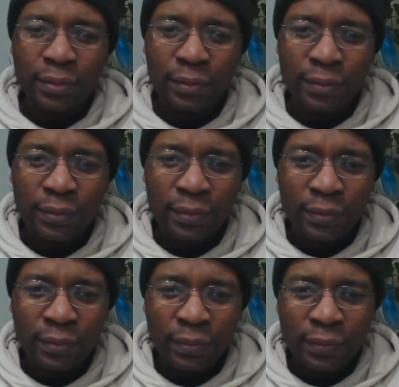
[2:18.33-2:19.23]

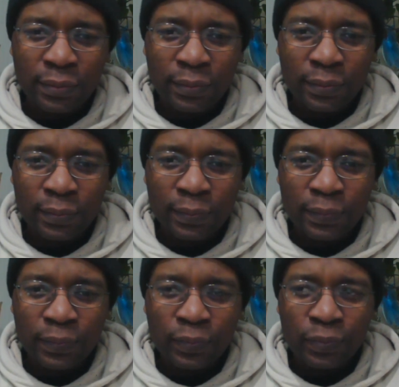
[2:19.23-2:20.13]

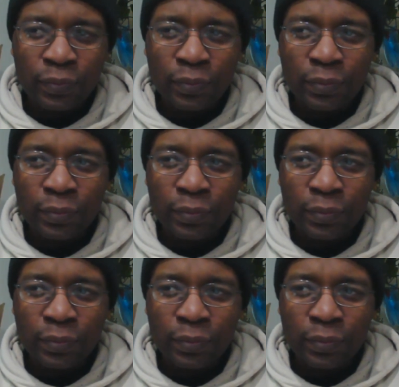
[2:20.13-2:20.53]
[no speech]